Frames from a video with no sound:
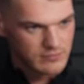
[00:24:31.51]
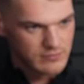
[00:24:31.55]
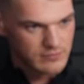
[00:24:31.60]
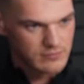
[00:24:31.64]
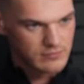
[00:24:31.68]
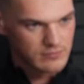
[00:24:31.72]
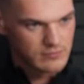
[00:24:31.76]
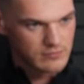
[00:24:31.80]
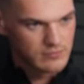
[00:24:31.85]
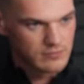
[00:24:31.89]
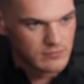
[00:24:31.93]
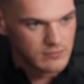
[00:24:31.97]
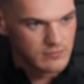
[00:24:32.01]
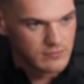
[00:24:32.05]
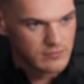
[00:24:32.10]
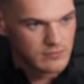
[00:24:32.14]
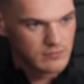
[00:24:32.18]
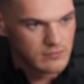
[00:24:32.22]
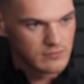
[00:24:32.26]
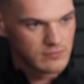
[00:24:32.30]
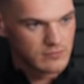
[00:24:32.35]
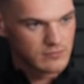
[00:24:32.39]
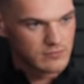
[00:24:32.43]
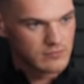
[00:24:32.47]

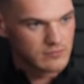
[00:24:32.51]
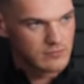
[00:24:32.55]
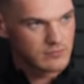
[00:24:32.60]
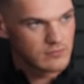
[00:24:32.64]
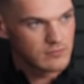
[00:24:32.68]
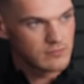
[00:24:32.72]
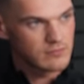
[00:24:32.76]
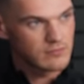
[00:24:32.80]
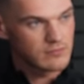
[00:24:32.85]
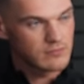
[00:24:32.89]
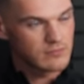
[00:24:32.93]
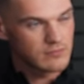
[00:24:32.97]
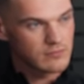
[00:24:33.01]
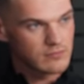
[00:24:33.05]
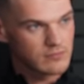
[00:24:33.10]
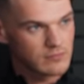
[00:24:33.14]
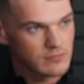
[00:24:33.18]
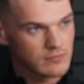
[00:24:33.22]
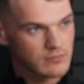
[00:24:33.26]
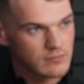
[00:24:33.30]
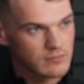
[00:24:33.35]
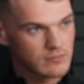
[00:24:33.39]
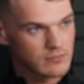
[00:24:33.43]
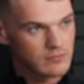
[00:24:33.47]

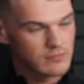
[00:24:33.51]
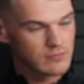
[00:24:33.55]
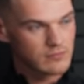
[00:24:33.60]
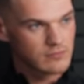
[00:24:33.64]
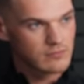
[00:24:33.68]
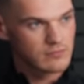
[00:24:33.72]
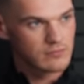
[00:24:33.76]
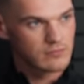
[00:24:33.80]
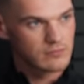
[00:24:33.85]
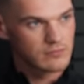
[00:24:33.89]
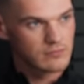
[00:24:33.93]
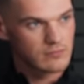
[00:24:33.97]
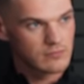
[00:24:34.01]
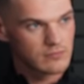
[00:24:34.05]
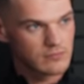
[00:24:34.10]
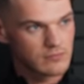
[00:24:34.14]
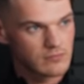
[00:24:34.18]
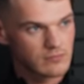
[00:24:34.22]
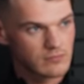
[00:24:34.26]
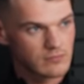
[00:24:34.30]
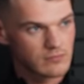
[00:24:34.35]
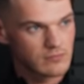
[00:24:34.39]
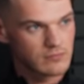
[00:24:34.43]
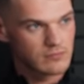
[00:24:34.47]

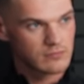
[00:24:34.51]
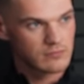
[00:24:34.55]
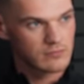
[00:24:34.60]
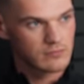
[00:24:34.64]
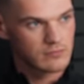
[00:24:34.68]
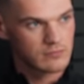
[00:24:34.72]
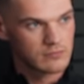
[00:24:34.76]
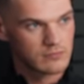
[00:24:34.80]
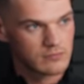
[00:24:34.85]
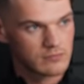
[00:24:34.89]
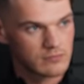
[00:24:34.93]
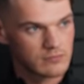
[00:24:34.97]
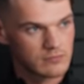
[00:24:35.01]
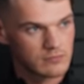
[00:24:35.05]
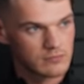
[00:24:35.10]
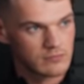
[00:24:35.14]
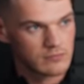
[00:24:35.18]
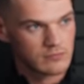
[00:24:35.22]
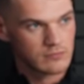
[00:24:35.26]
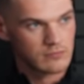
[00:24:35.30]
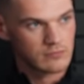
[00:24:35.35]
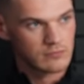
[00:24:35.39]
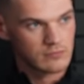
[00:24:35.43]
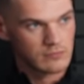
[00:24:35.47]

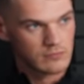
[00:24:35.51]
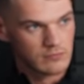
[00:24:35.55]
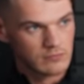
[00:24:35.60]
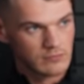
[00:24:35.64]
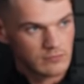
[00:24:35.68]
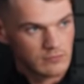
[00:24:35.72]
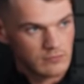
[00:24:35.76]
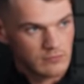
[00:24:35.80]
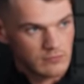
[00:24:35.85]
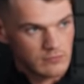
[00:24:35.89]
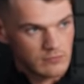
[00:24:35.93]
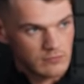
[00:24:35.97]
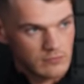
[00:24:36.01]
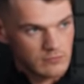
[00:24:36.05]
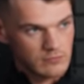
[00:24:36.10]
(not speaking)